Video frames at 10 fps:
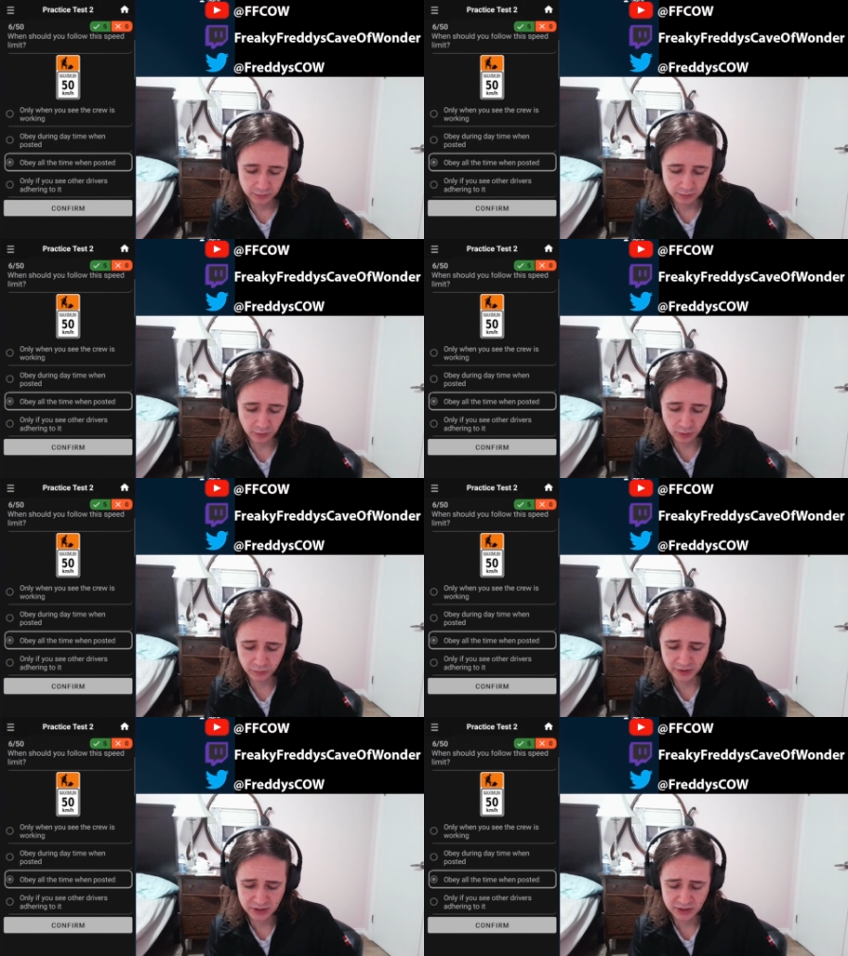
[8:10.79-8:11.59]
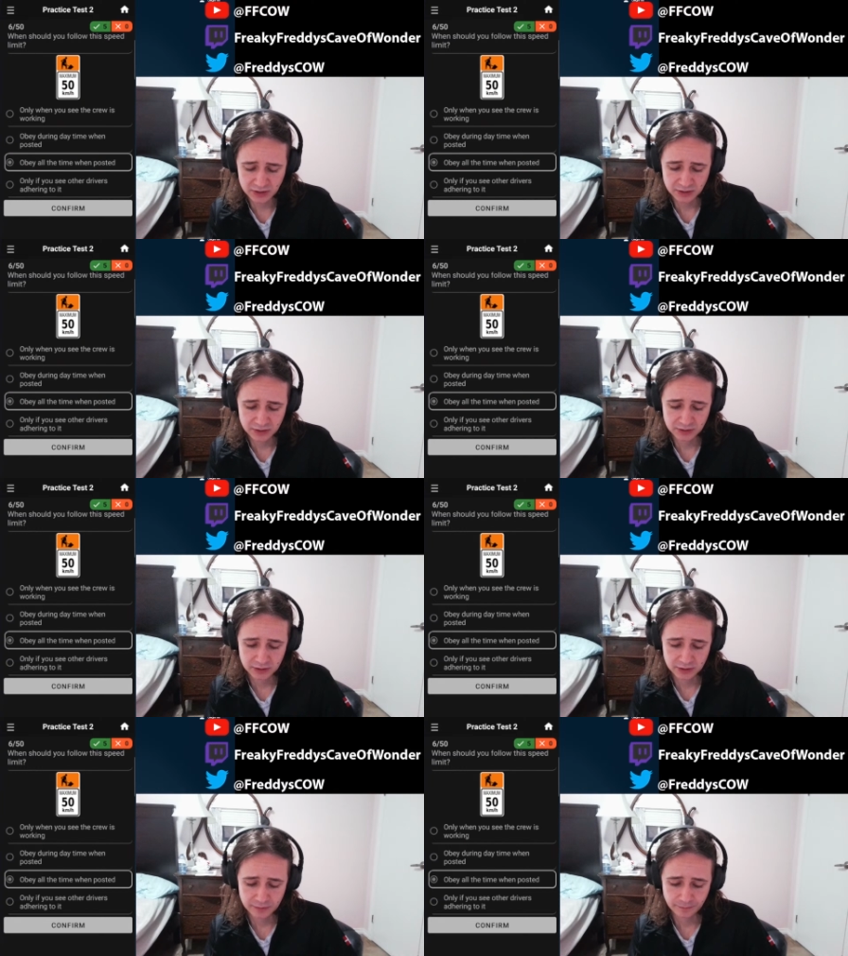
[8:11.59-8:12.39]
Always.
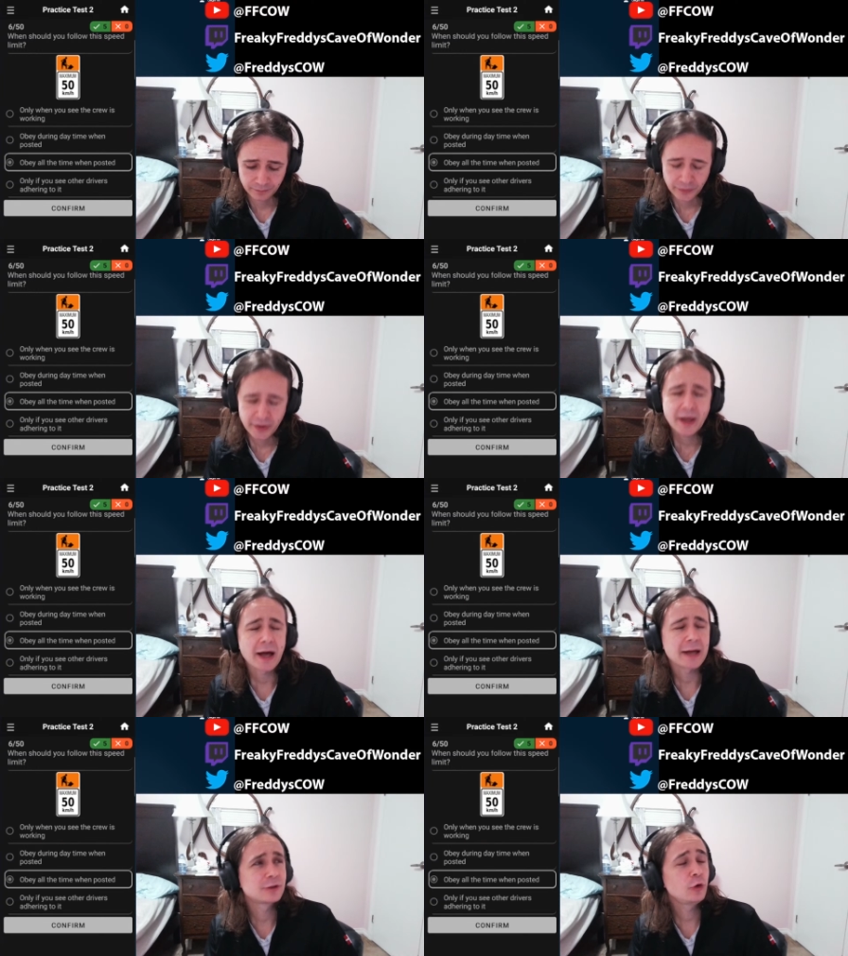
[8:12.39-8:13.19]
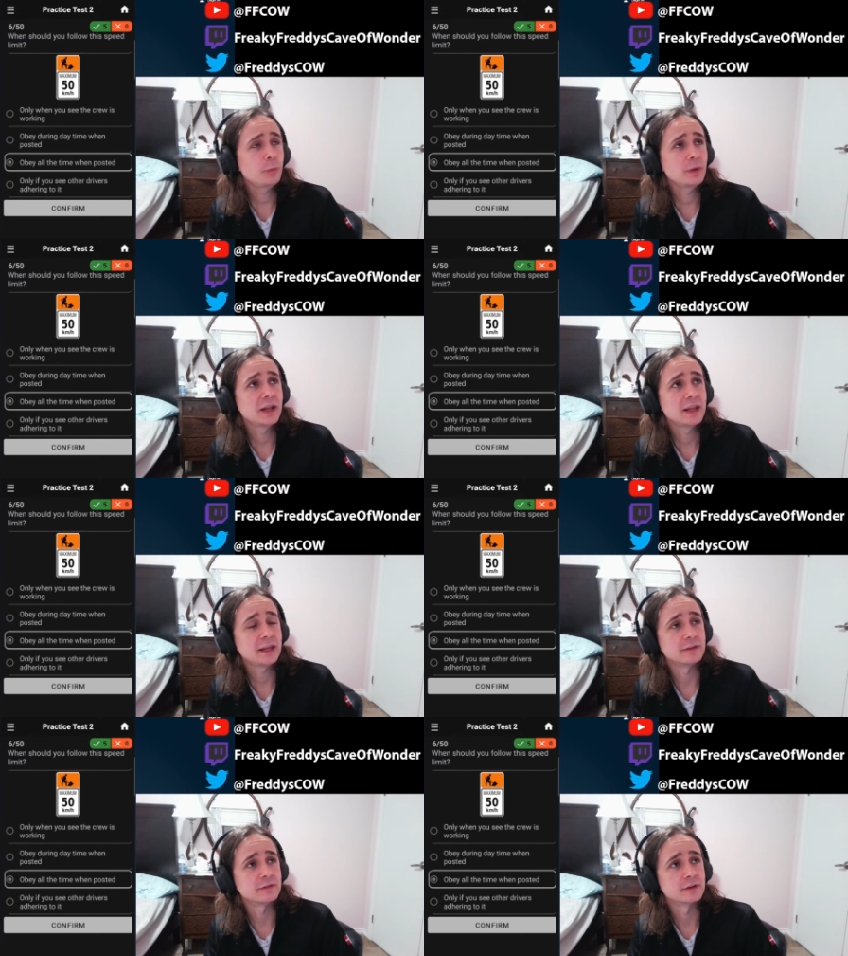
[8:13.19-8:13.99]
I do
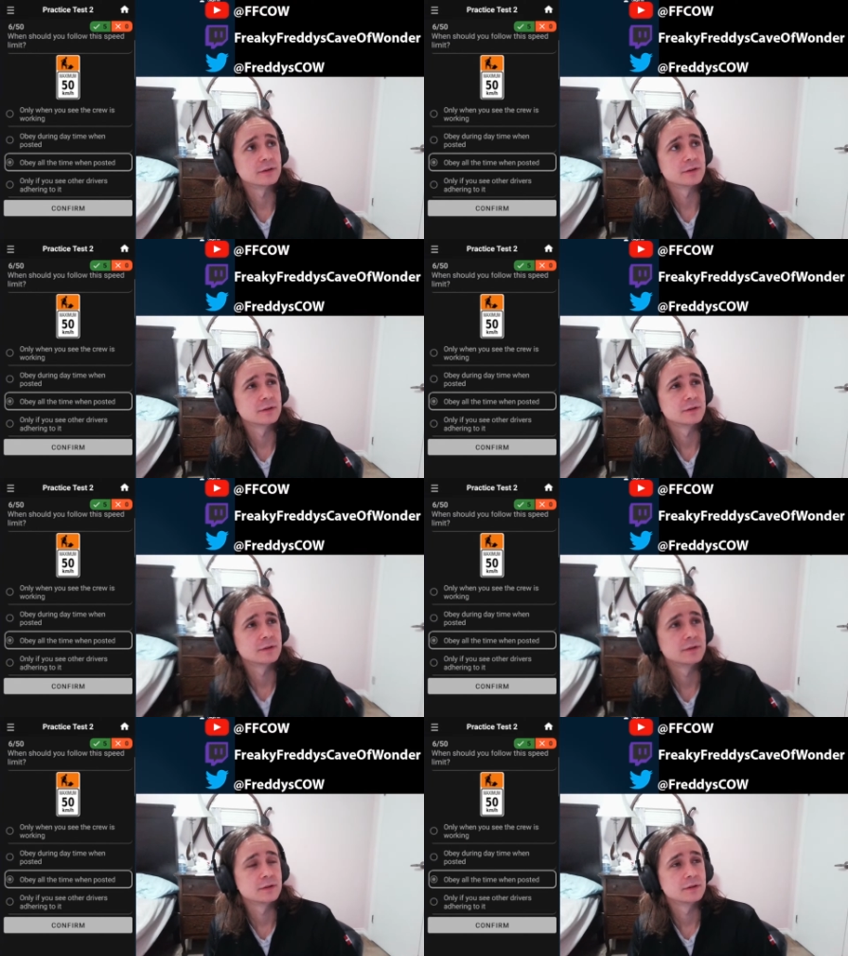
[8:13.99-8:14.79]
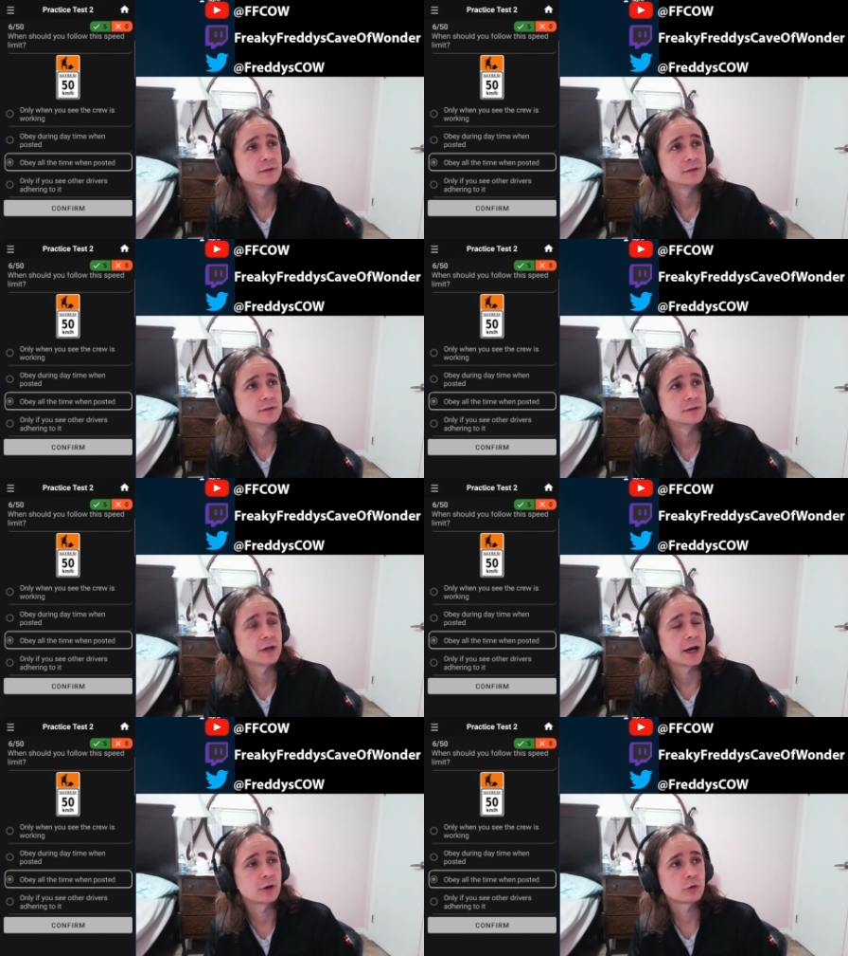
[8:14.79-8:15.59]
believe.
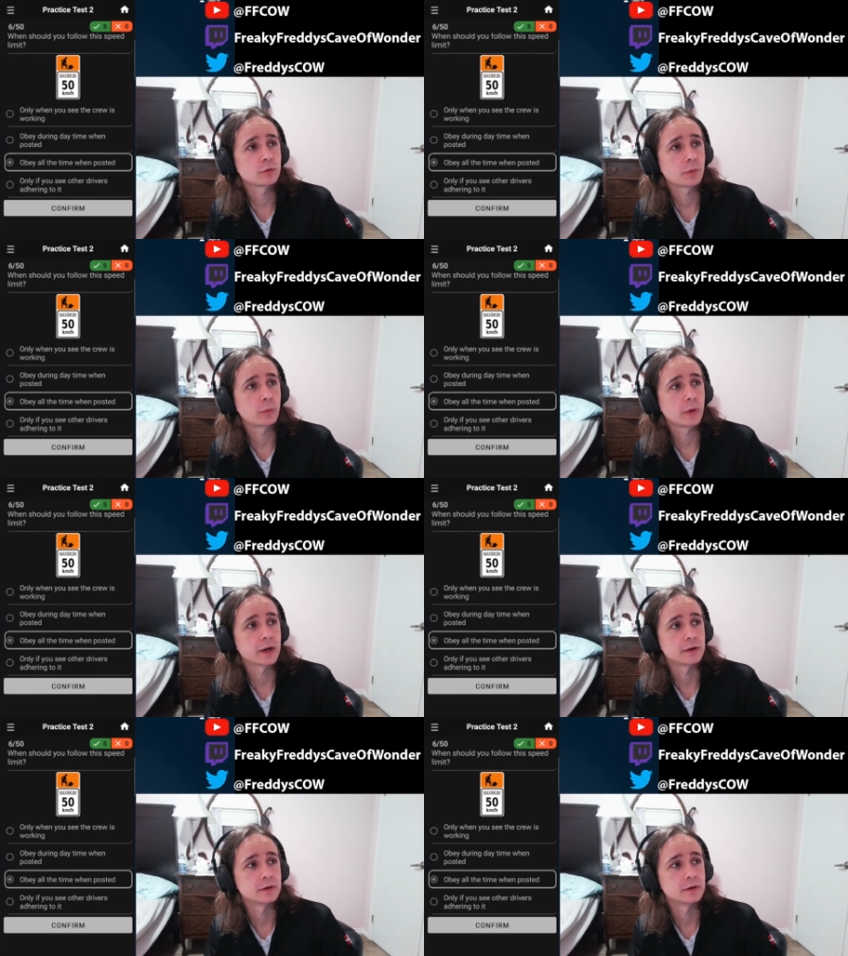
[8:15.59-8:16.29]
I don't remember where.